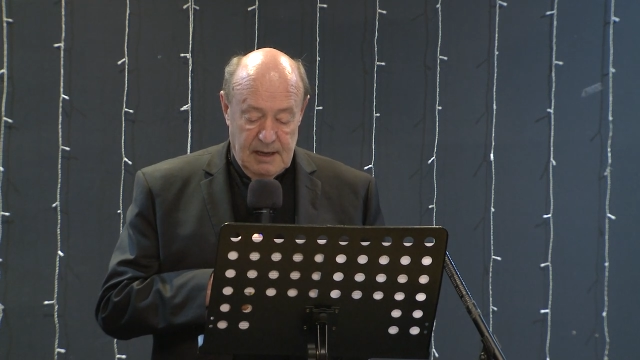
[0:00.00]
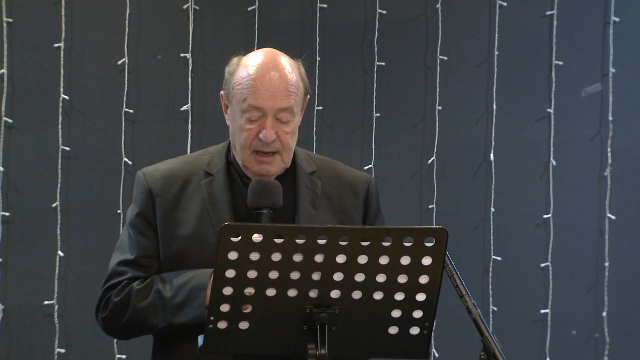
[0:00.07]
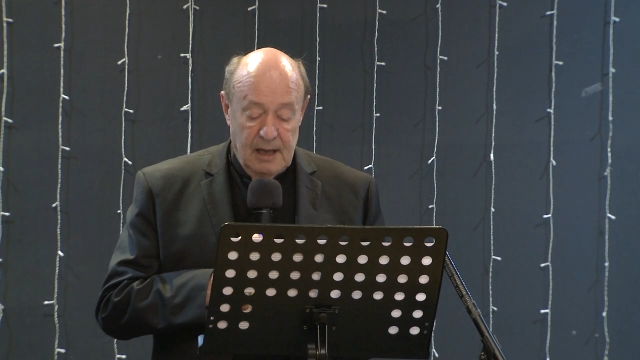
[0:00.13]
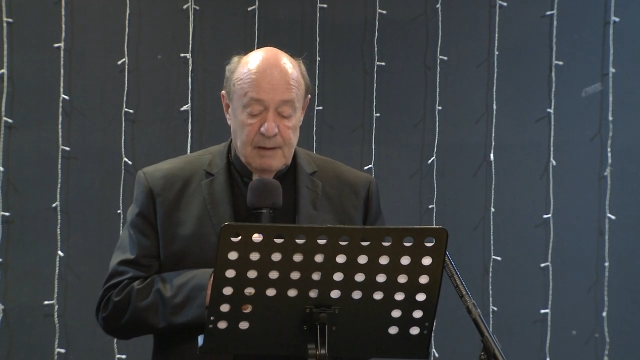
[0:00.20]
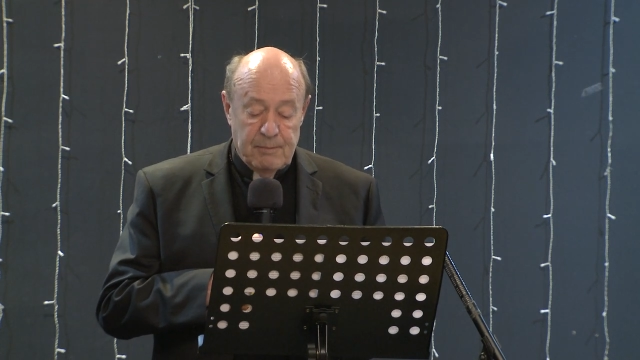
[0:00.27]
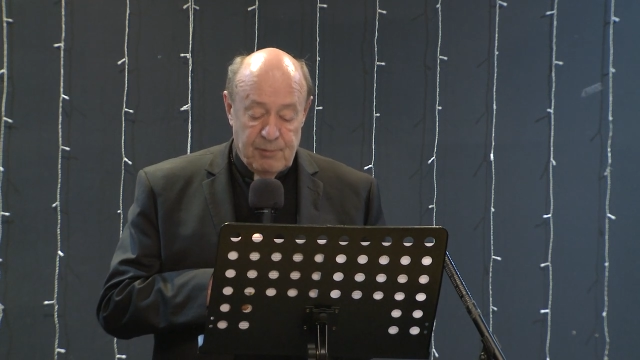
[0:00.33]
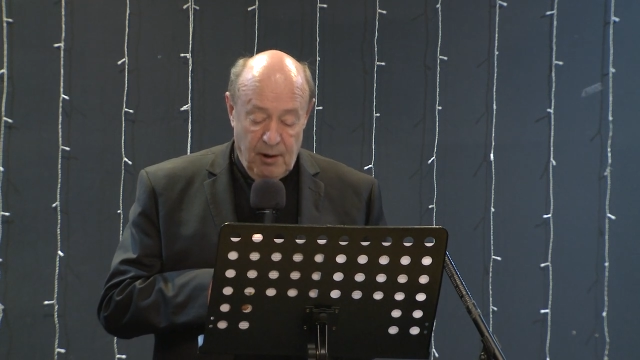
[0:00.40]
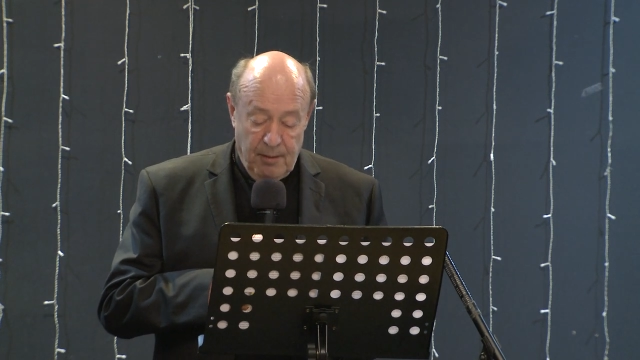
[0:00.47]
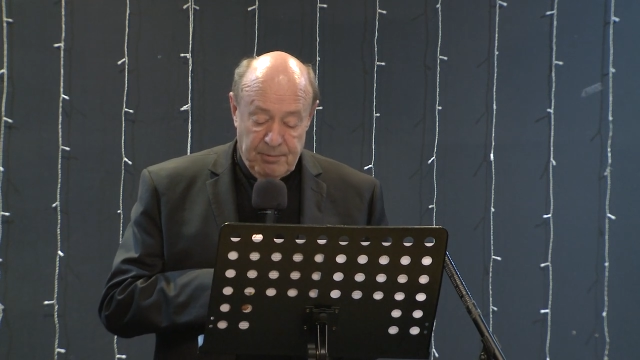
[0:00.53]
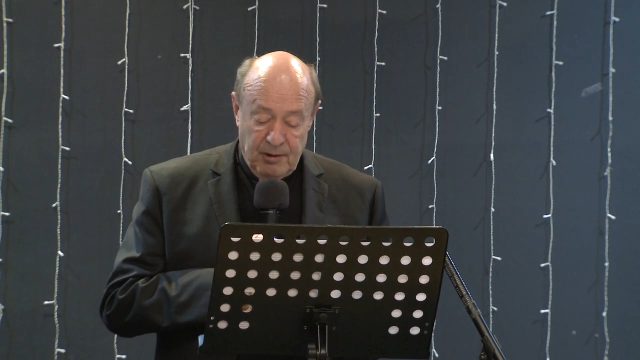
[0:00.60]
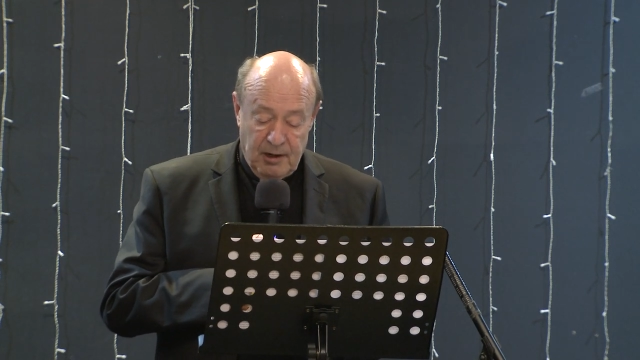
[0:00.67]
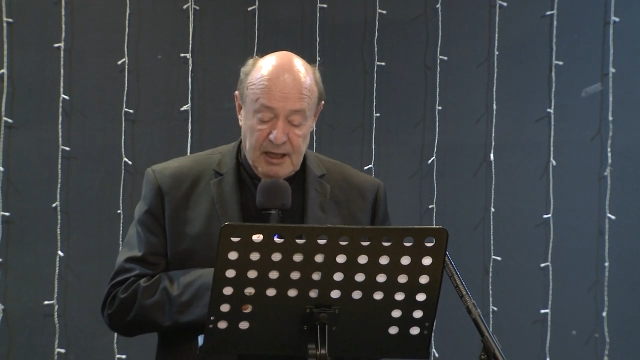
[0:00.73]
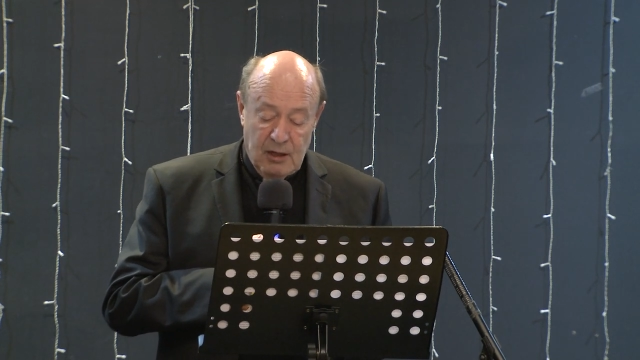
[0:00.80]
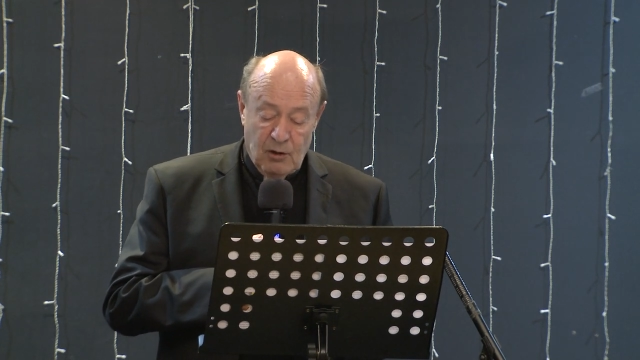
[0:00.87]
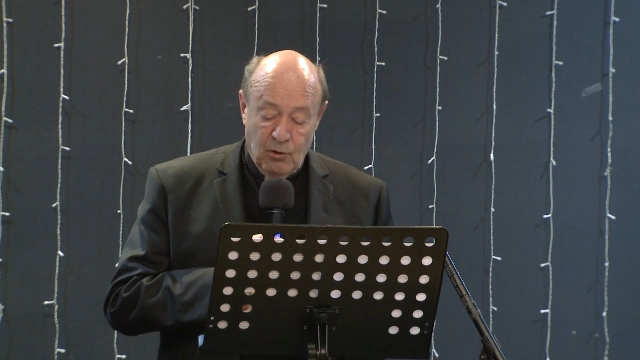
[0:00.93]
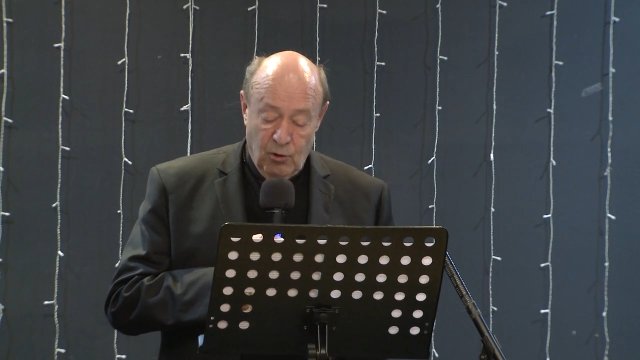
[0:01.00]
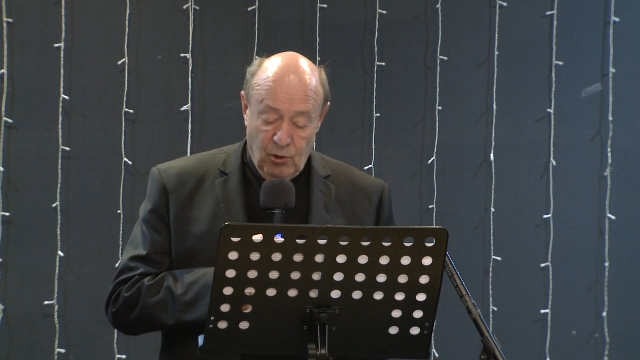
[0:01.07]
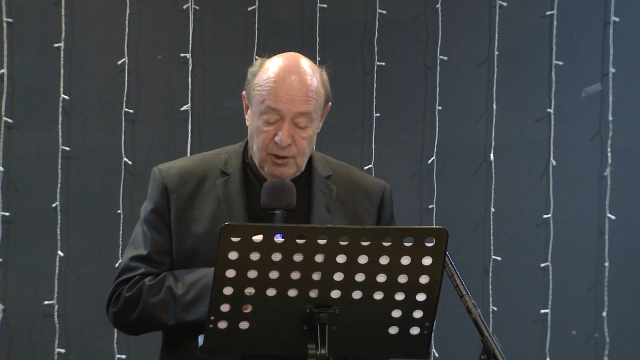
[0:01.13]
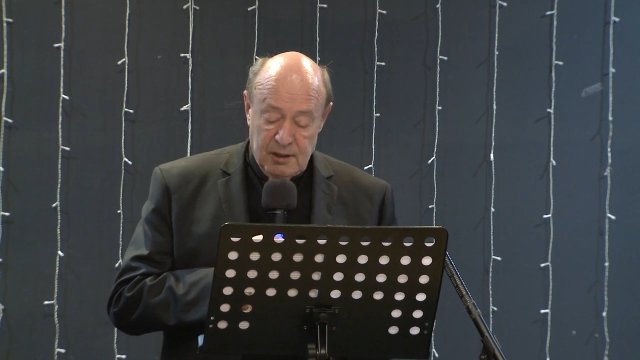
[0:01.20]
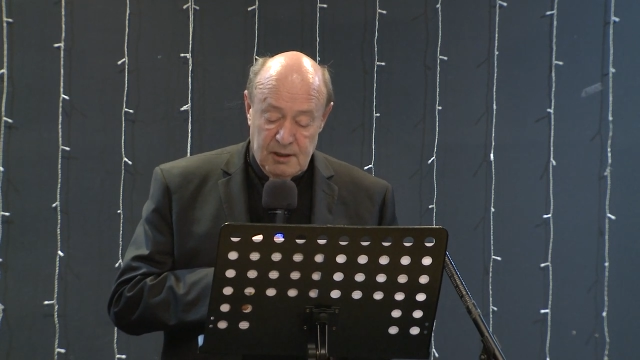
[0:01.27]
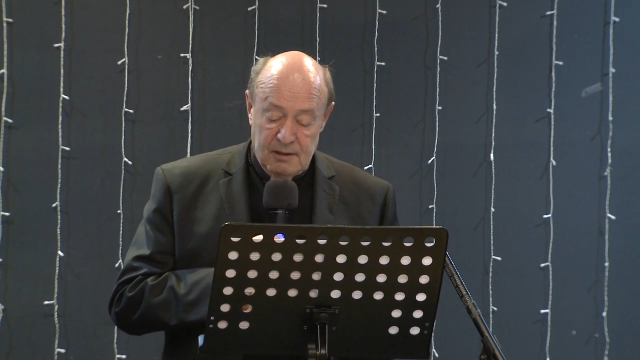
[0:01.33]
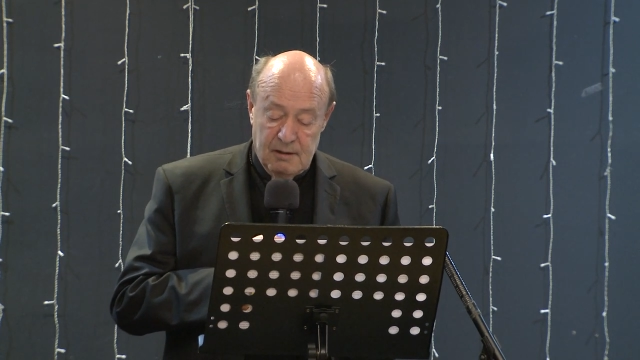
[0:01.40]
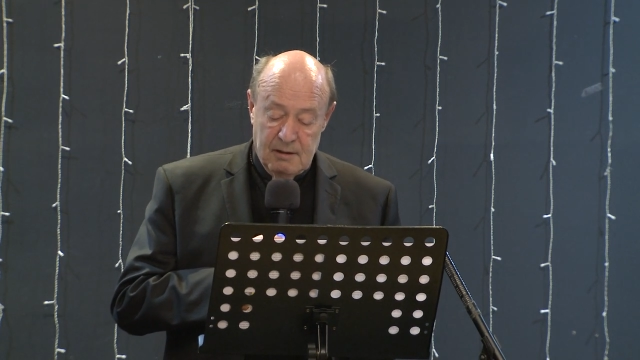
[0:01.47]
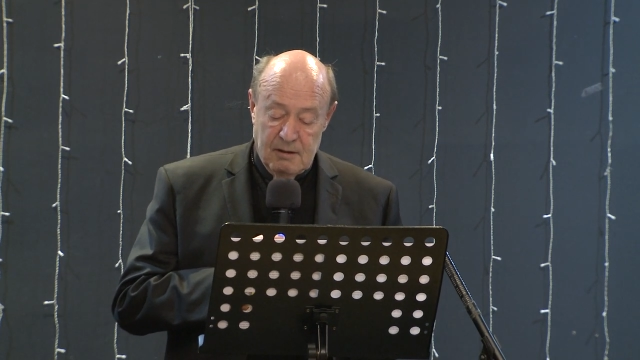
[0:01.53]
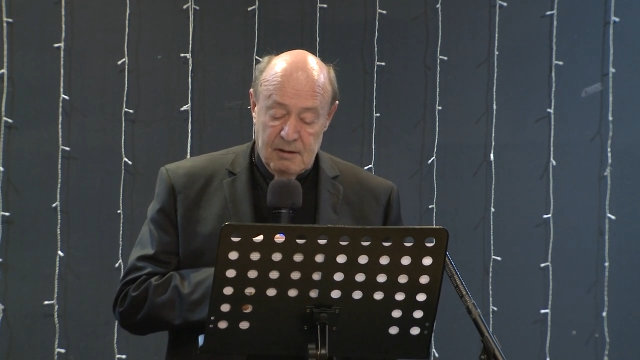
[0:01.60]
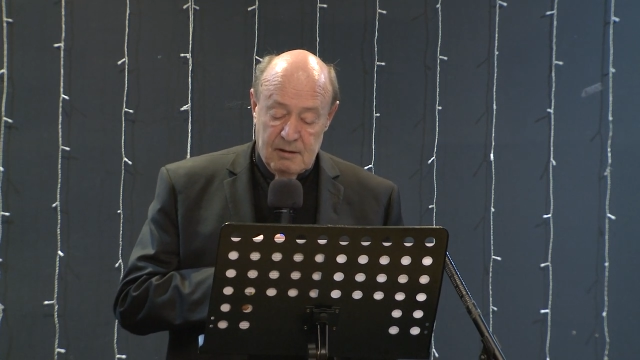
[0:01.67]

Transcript: and a properly ordered